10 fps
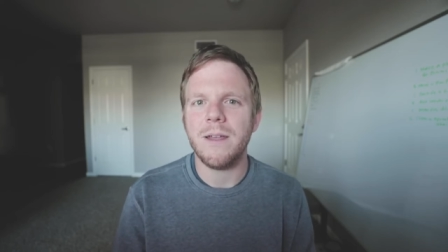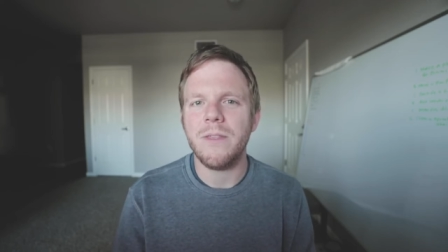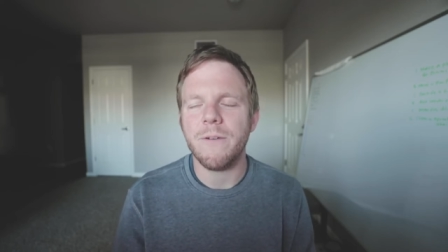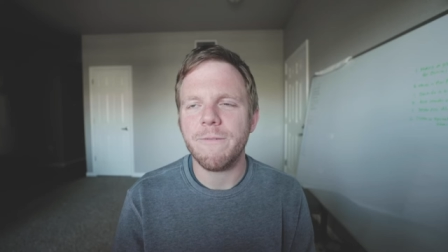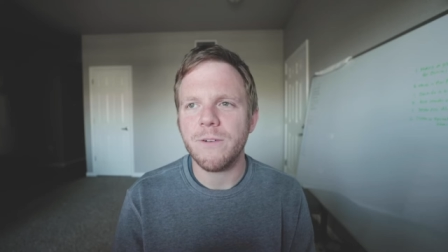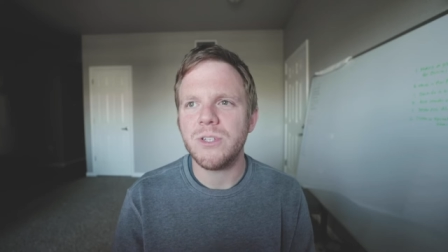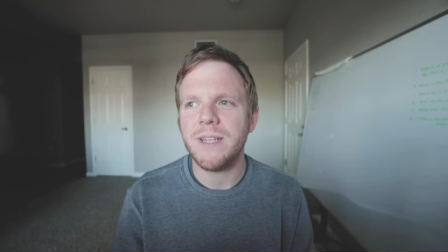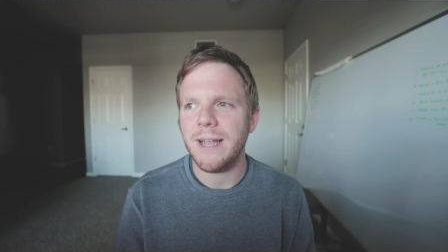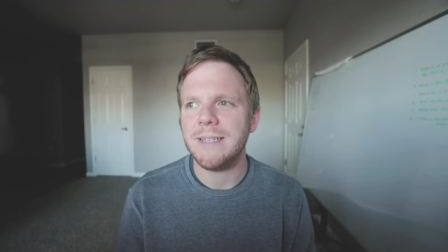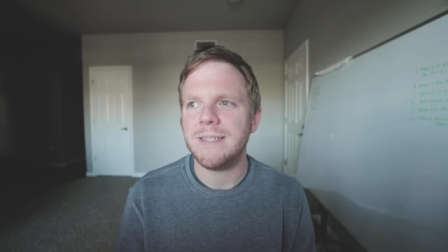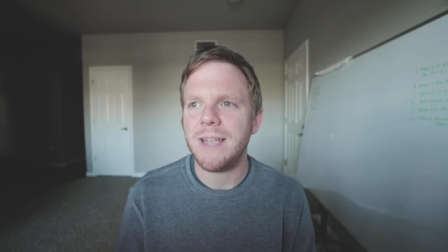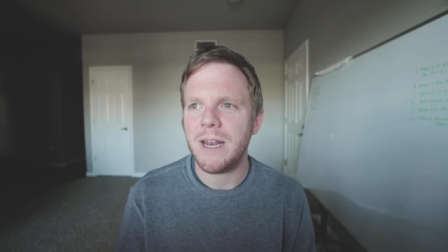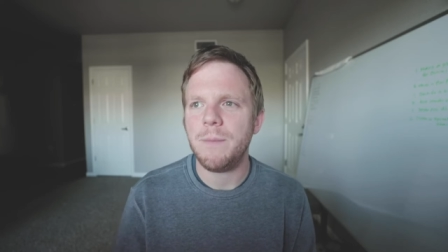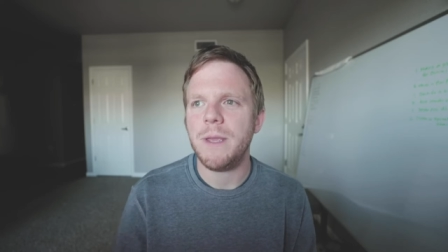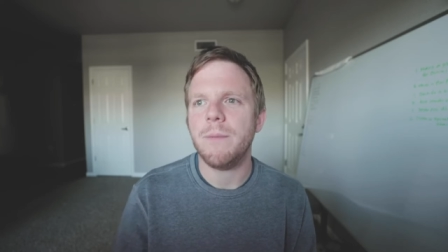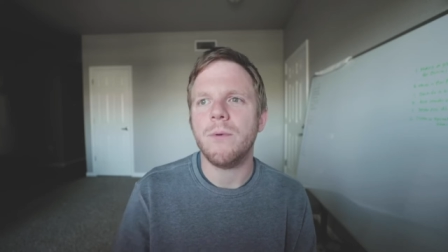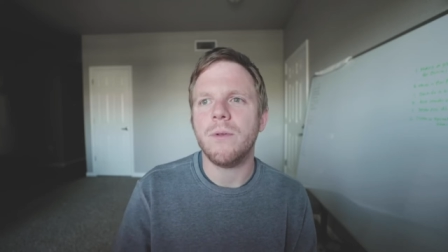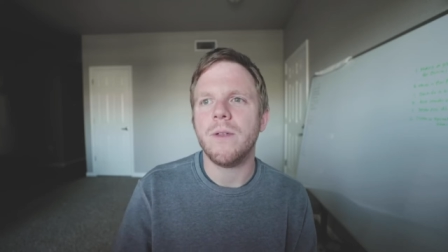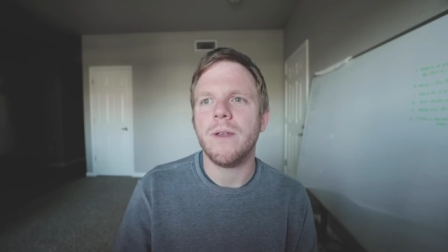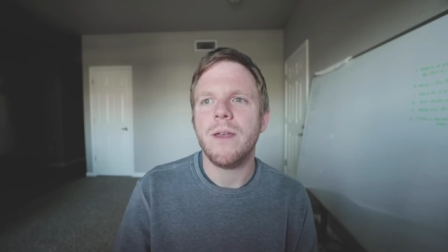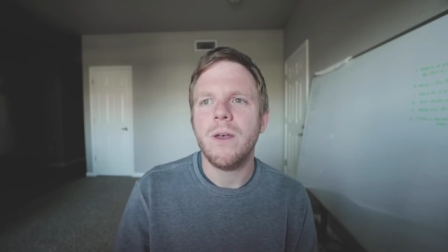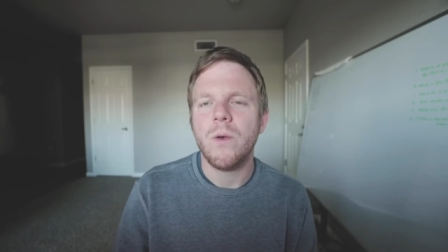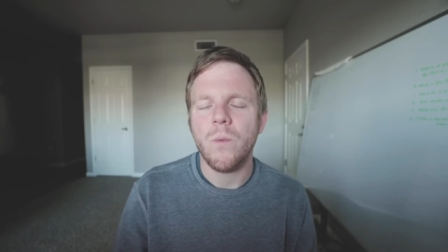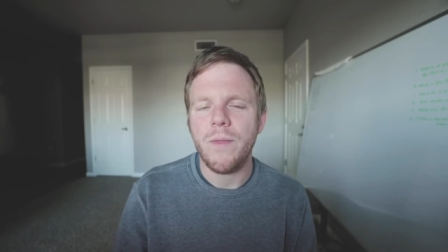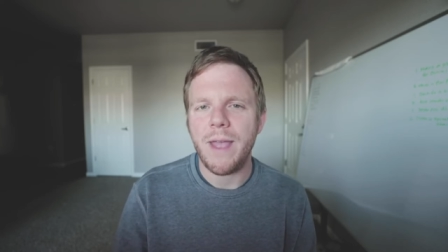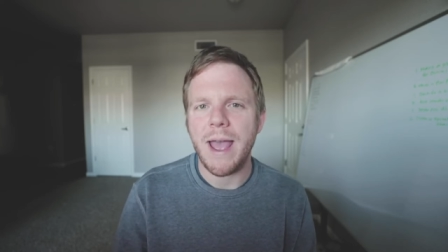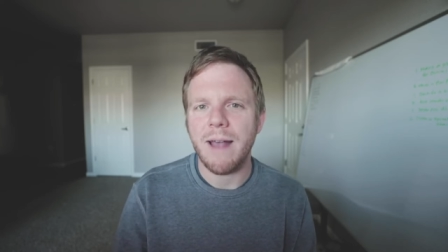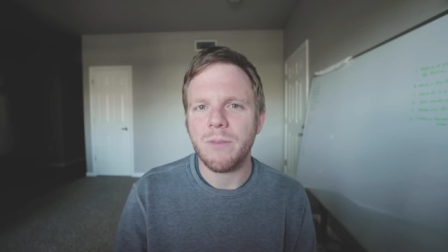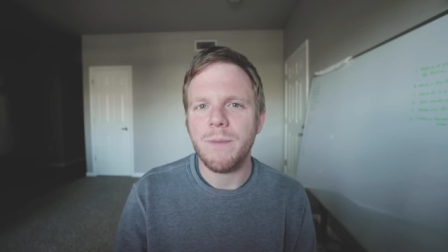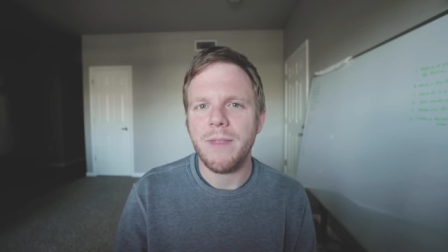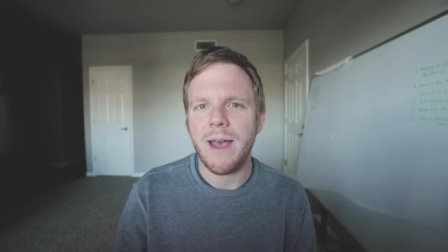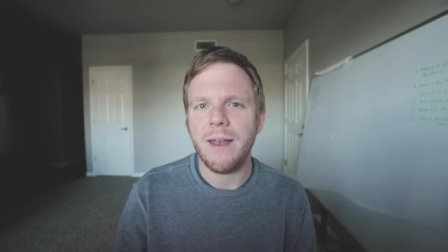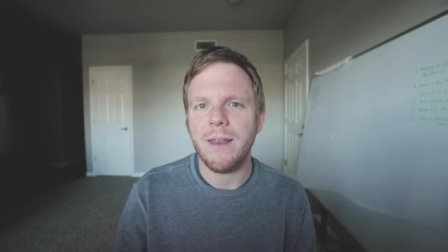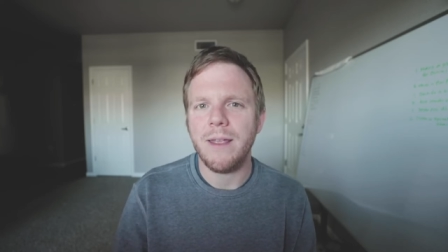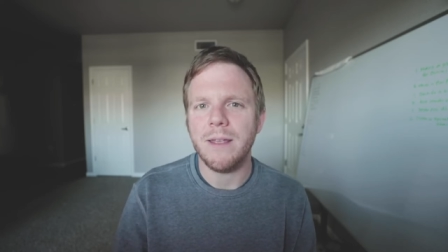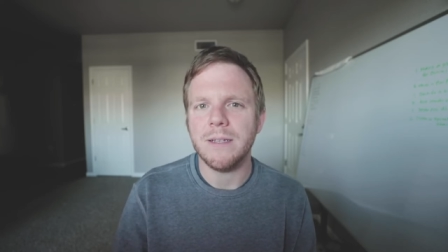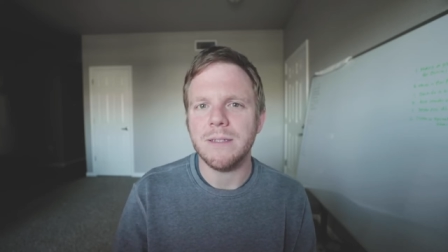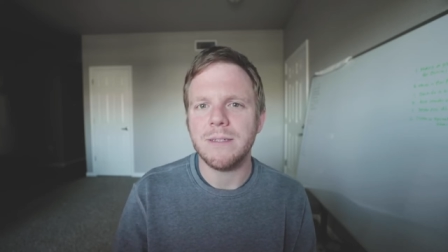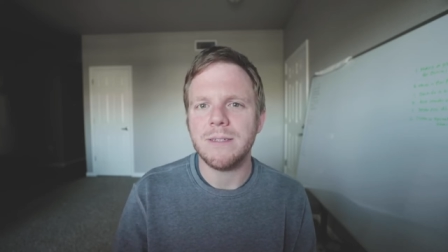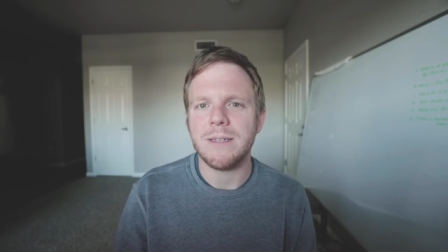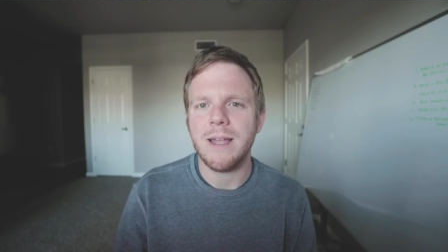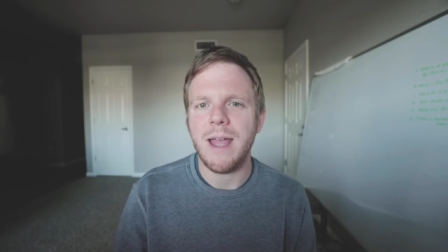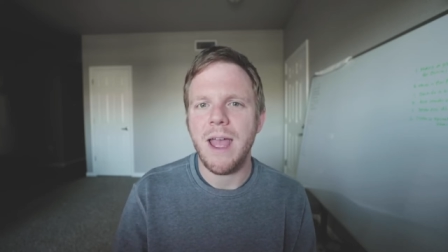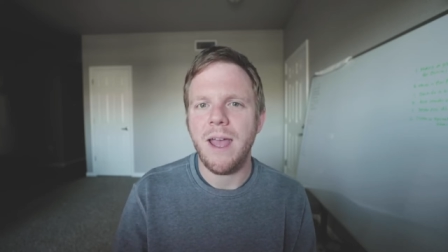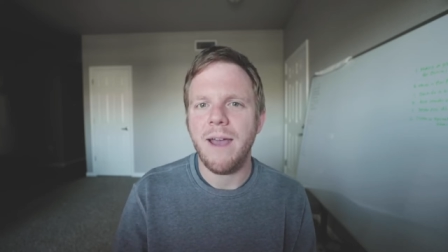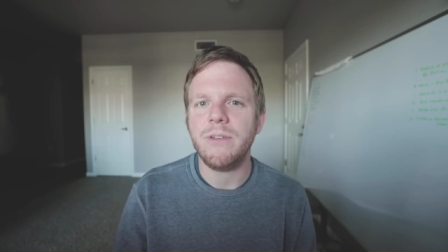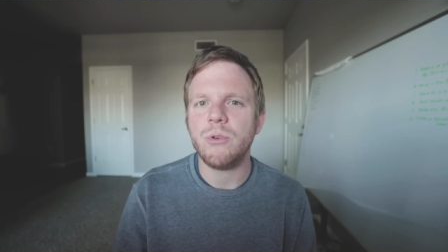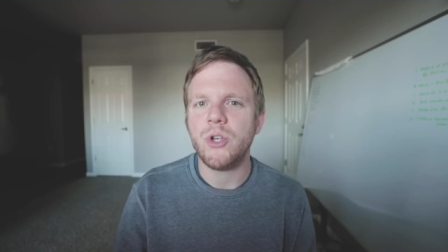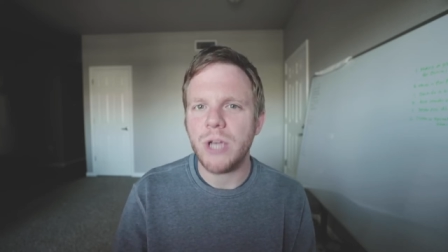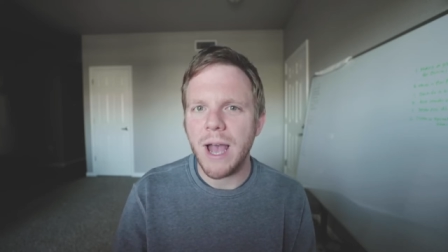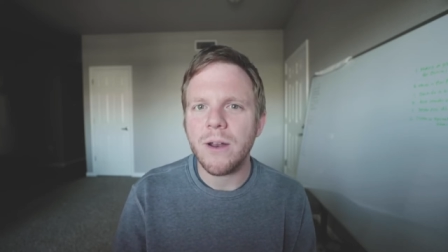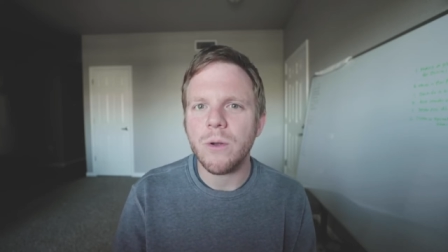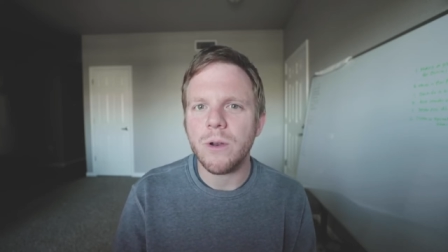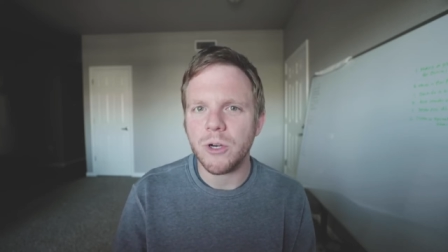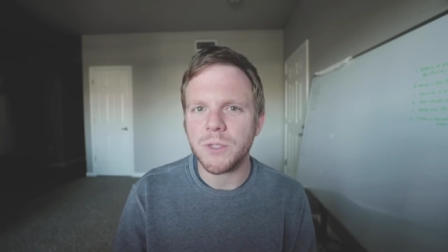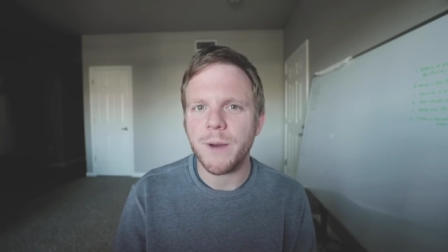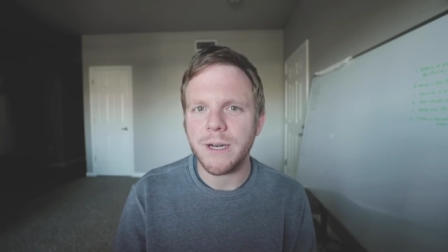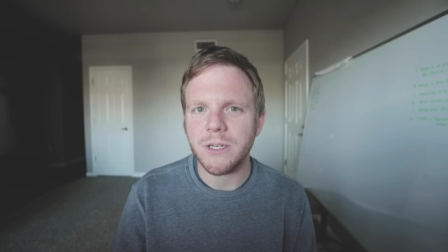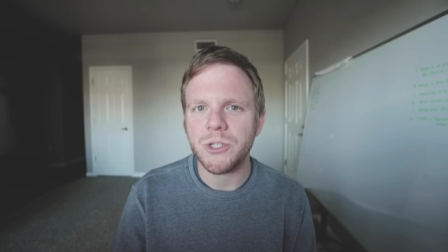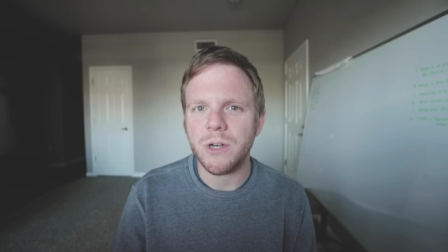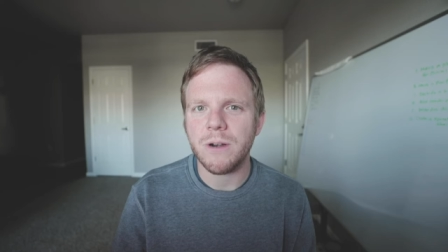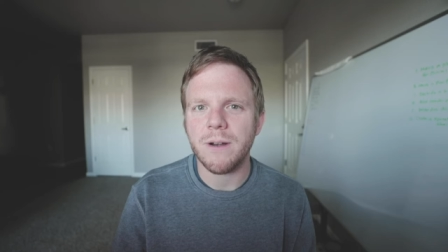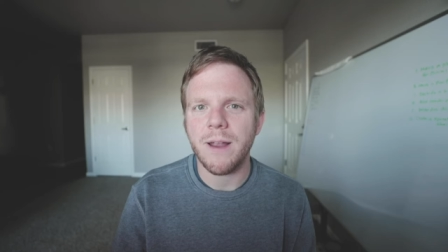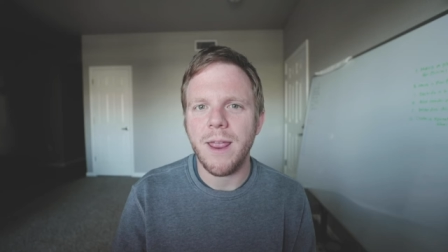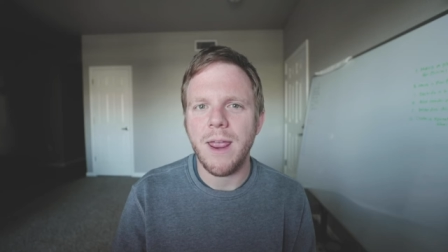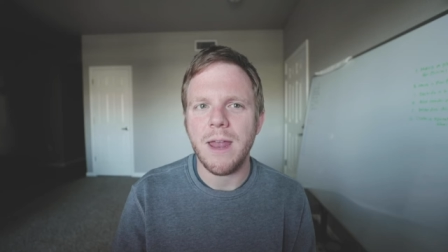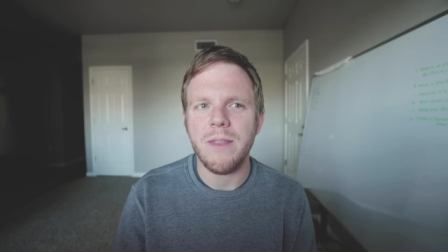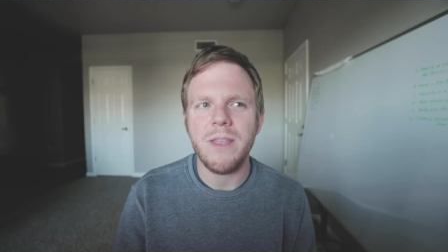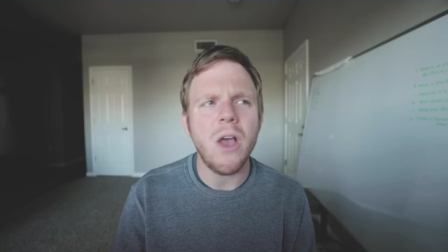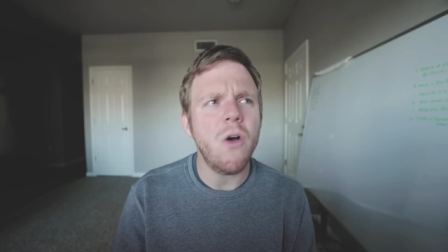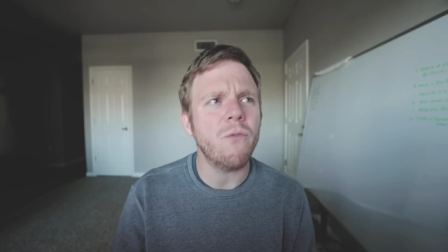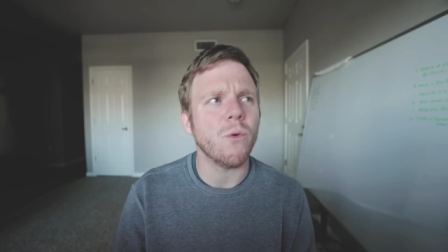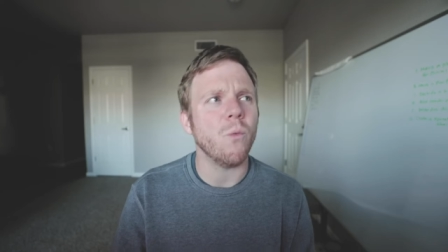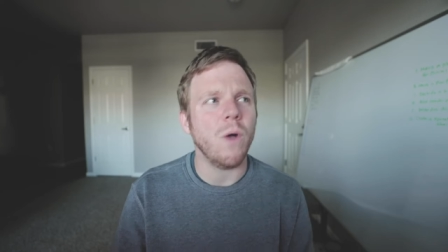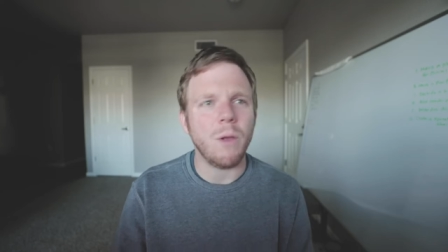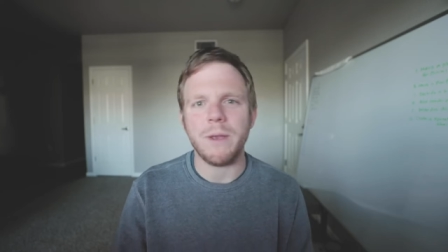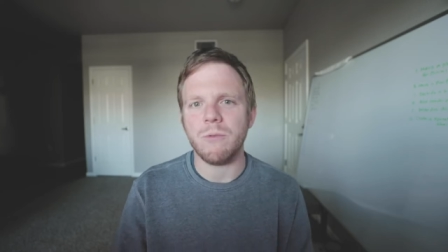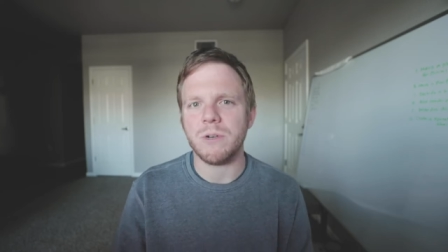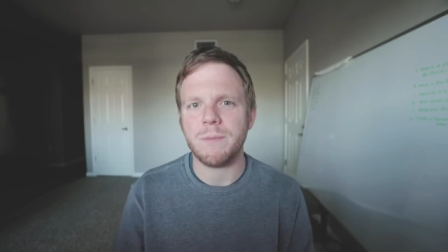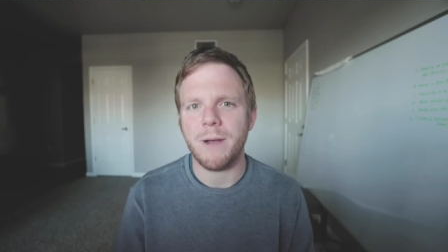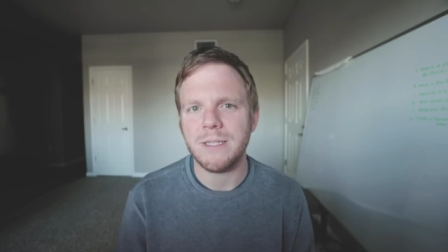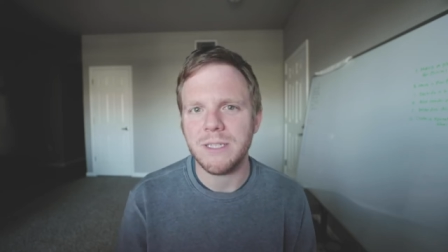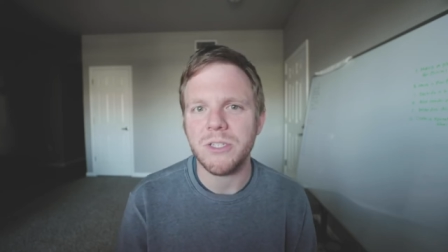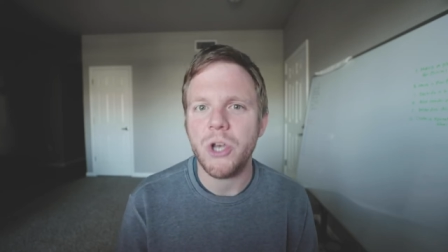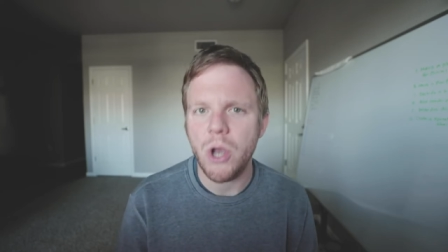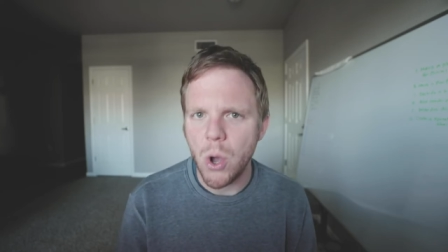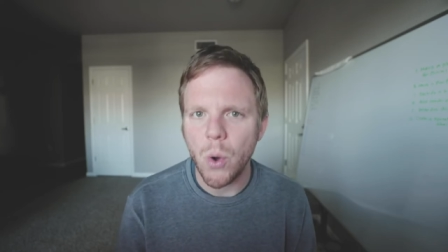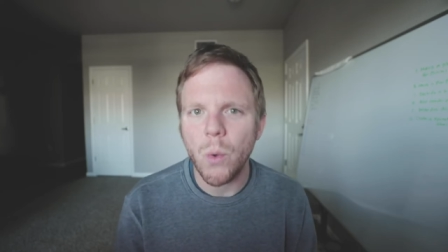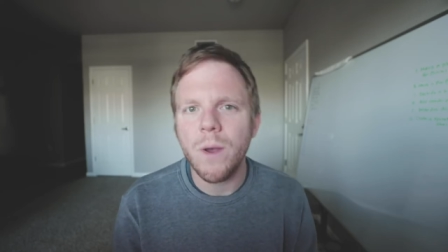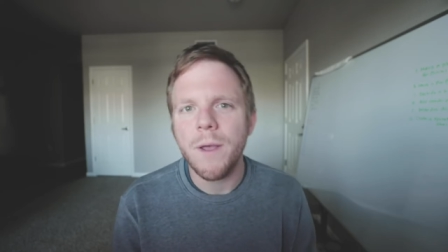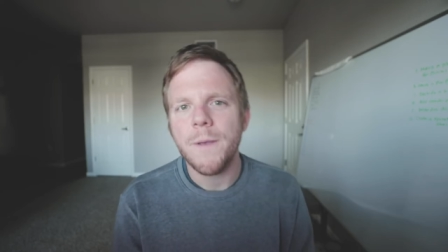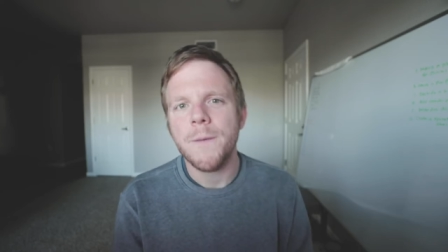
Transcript: the first thing I say to people when they ask me that is, have you shadowed a nurse practitioner? And the overwhelming response is no.